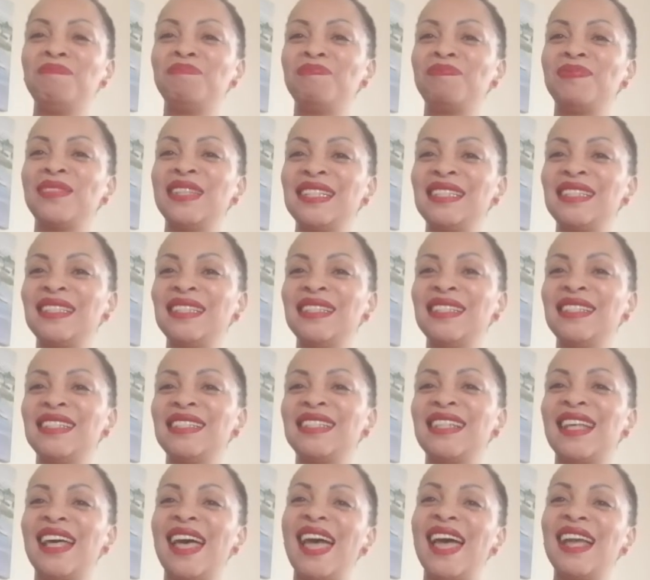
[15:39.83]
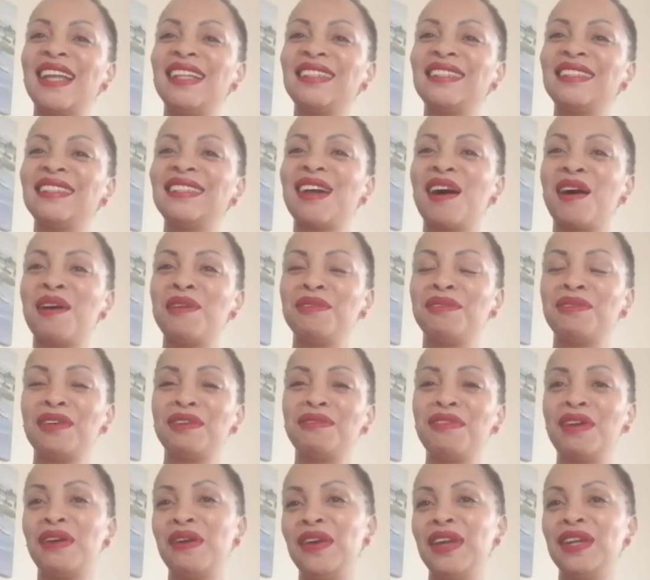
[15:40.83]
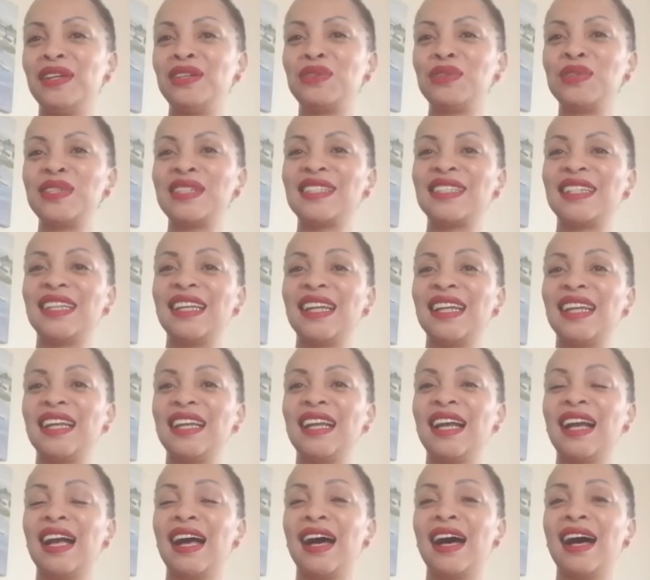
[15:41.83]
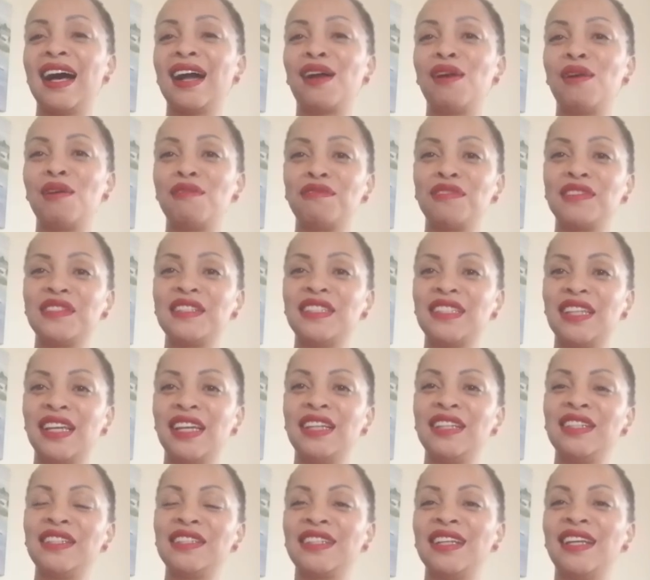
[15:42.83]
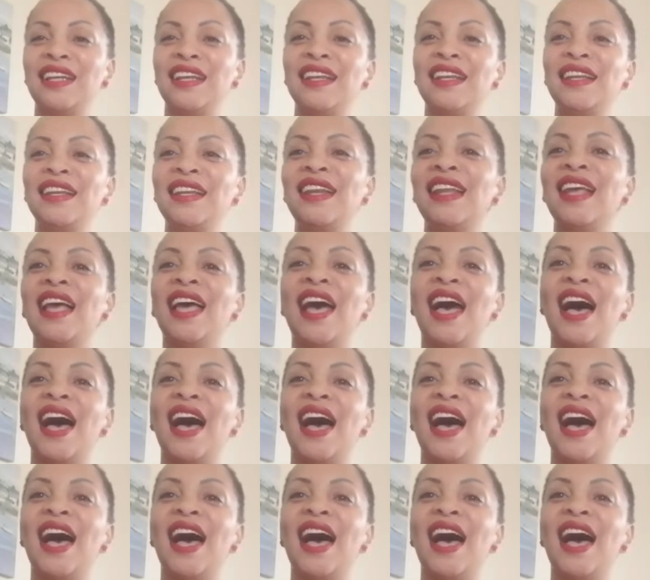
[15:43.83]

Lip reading: this is the end of a very interesting conversation